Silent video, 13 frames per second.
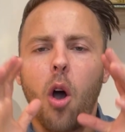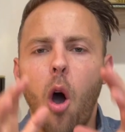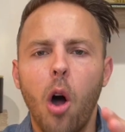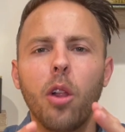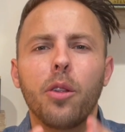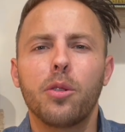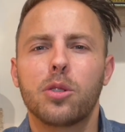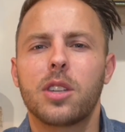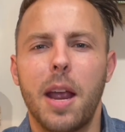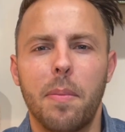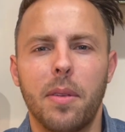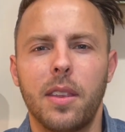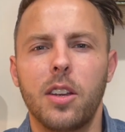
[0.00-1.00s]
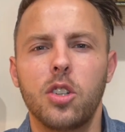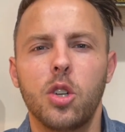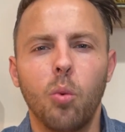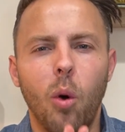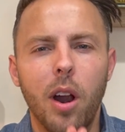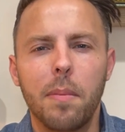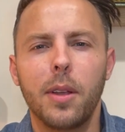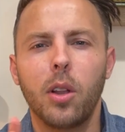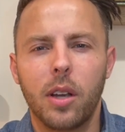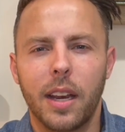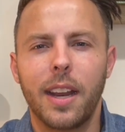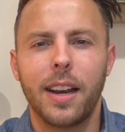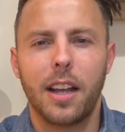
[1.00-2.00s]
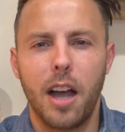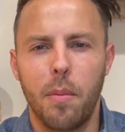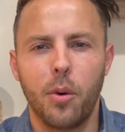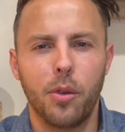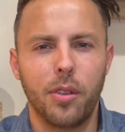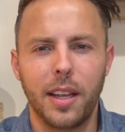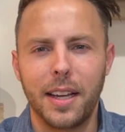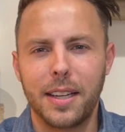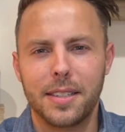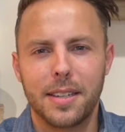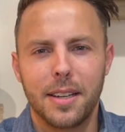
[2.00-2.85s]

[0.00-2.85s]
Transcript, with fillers: all of those type of things, you want to be looking at a couple of things.